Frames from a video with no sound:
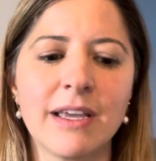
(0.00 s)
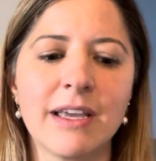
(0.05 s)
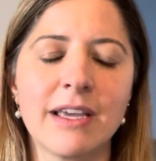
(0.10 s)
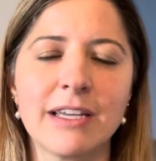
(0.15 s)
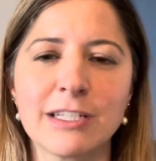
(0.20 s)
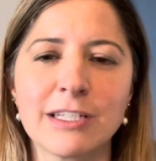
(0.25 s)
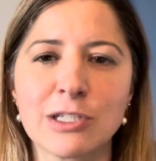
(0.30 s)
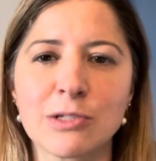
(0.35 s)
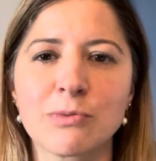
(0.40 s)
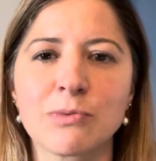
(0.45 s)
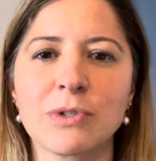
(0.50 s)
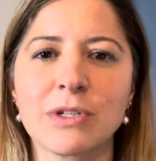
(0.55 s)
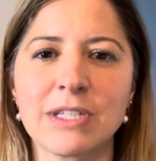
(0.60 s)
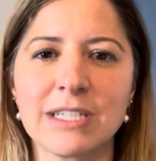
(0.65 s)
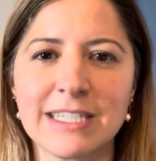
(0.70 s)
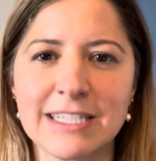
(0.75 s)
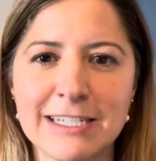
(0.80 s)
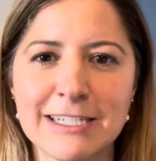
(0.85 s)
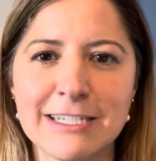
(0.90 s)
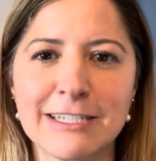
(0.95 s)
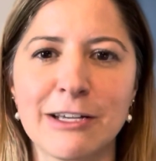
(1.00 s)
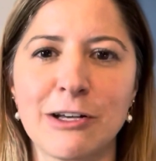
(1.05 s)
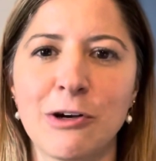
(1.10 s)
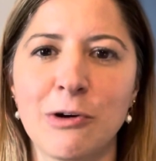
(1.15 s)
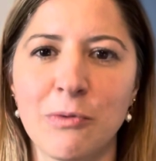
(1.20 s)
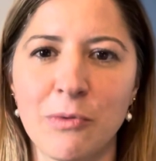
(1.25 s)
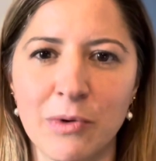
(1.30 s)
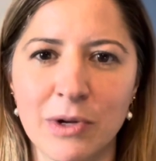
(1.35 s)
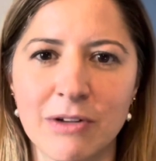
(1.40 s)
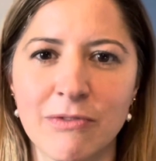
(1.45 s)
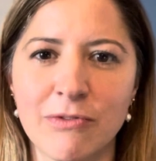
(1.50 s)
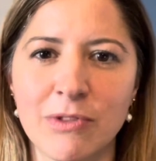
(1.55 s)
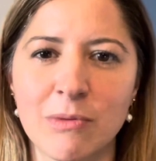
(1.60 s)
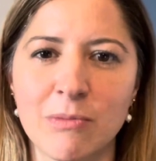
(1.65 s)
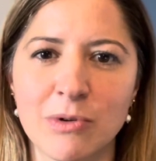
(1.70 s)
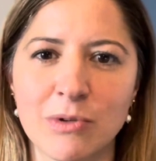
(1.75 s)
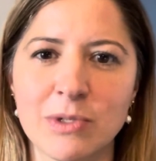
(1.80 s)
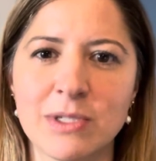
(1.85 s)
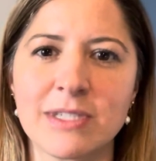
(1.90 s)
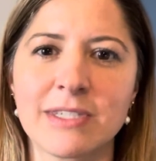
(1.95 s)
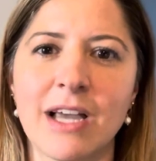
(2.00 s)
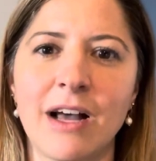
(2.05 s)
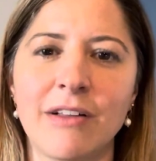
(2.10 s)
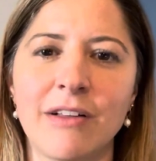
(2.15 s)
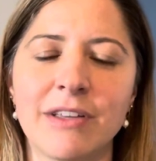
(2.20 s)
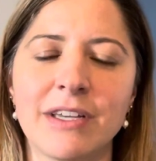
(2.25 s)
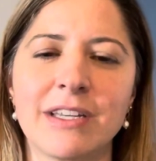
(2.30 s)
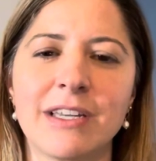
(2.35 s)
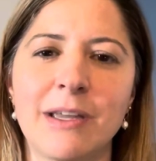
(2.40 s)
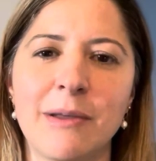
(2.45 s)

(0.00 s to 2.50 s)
it's really still one of the most solid